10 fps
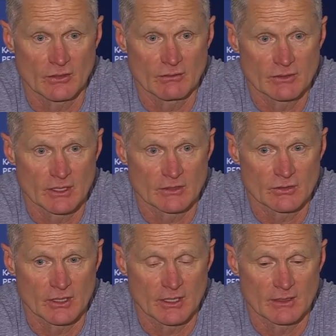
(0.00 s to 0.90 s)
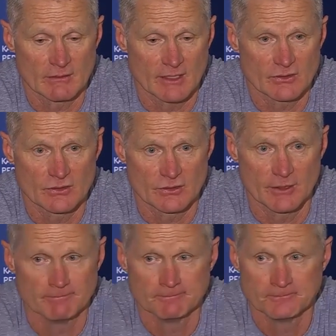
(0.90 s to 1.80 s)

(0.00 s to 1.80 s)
So it's nice to see.